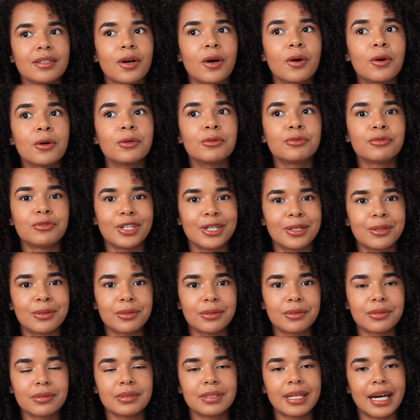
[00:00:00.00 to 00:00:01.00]
oh
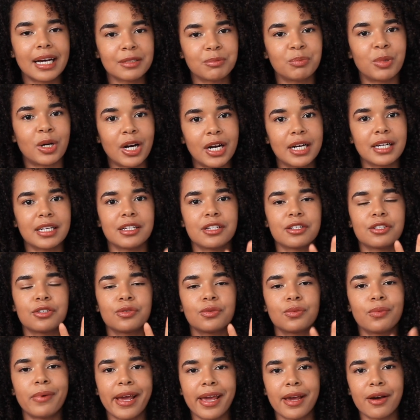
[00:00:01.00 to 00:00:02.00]
no, that part is
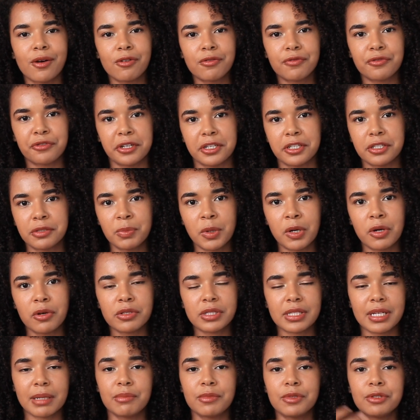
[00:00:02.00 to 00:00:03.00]
way overexposed,
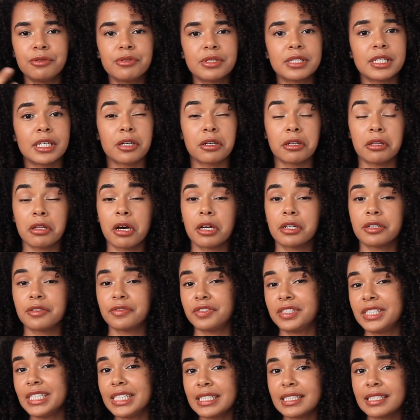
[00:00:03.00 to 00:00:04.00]
I'm losing a lot of
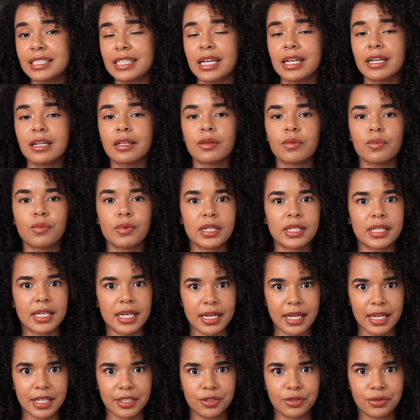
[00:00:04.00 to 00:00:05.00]
detail, what can
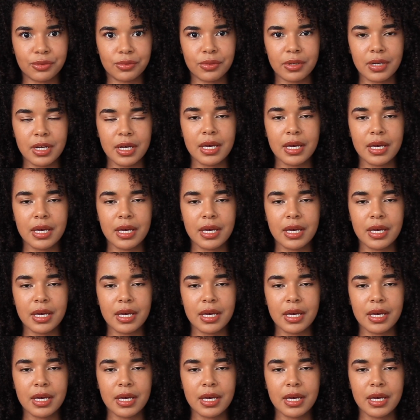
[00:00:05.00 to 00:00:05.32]
I do?